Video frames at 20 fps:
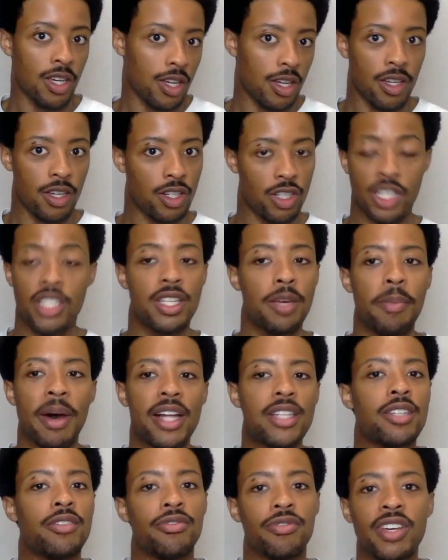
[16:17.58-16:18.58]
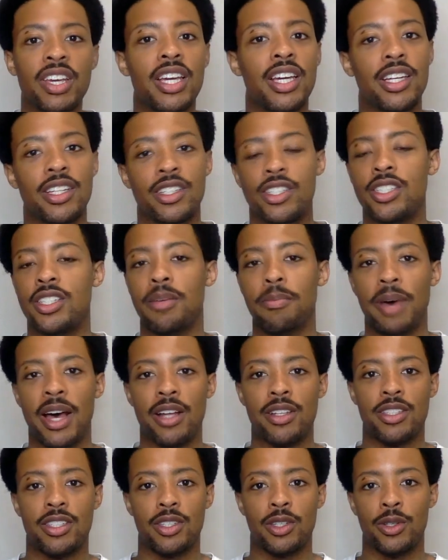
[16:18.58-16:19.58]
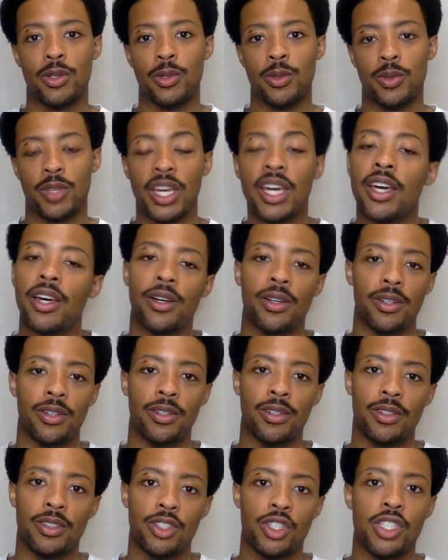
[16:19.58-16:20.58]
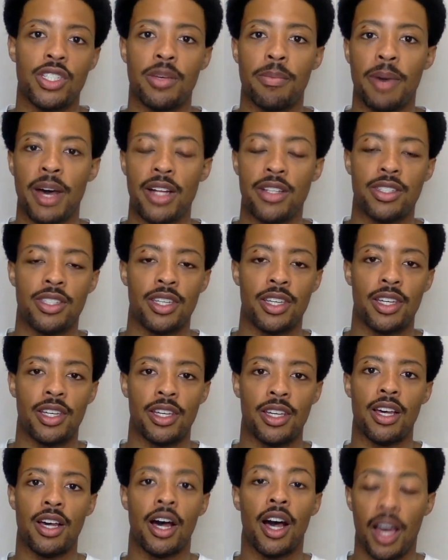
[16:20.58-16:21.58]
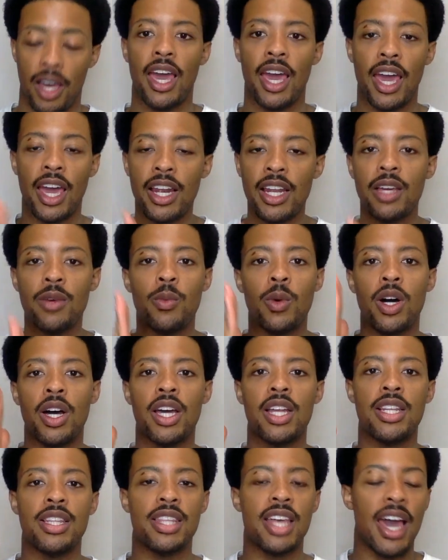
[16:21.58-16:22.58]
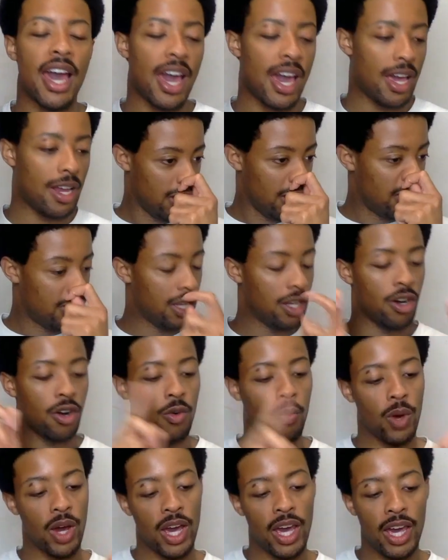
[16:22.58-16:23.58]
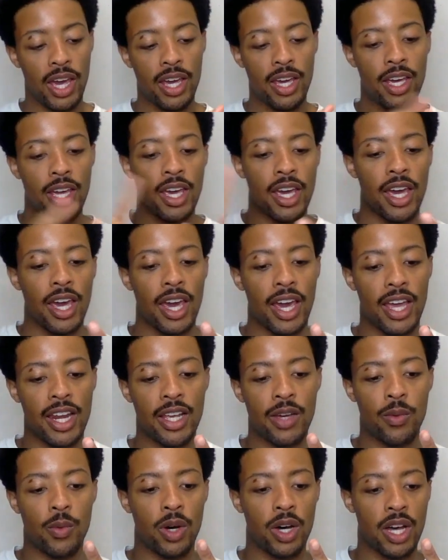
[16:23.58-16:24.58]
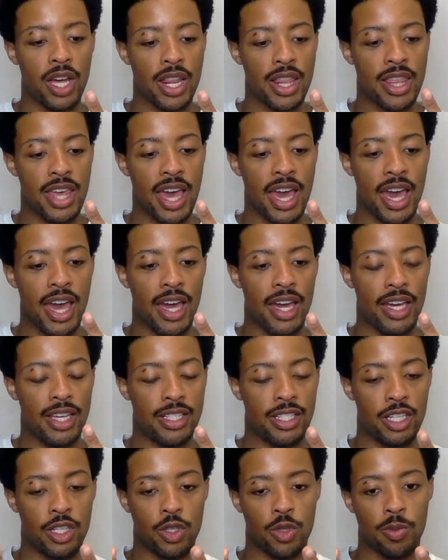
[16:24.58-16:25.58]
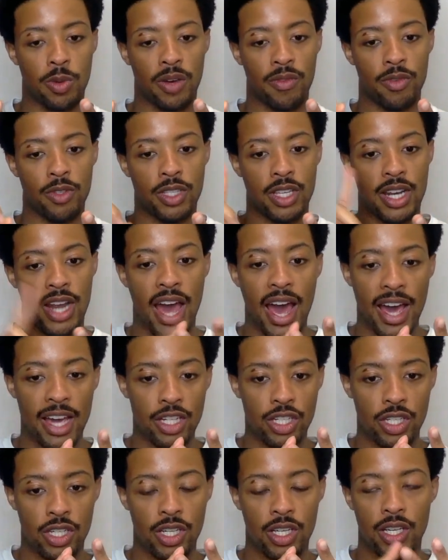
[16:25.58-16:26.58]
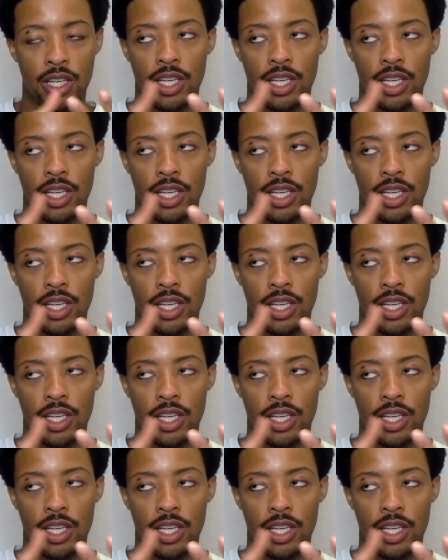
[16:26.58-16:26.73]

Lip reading: she's about to feed. She's about to kill. She's about to hunt. Anyone that is in her way, anyone that is disrespectful to Naija,